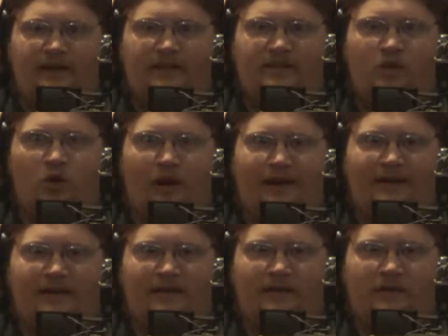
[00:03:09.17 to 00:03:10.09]
That's good.
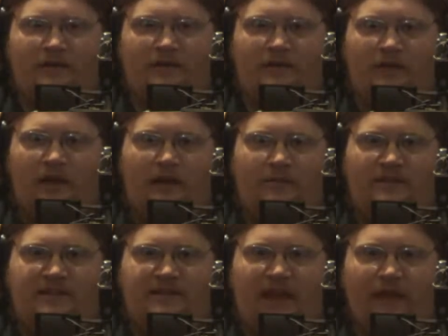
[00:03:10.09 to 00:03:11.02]
Let me
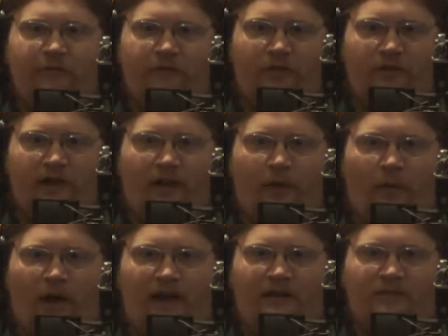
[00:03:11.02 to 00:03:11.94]
save. I don't know
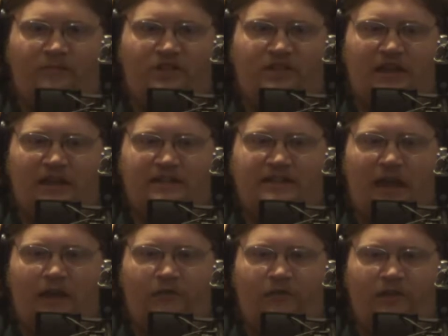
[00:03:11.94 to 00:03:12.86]
why. I'm just gonna
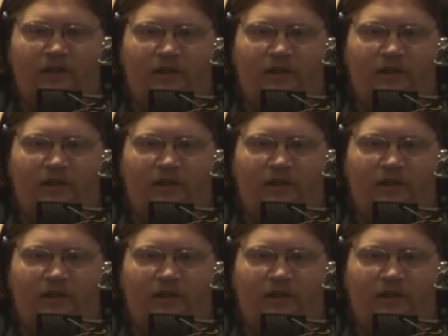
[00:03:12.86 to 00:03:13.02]
save.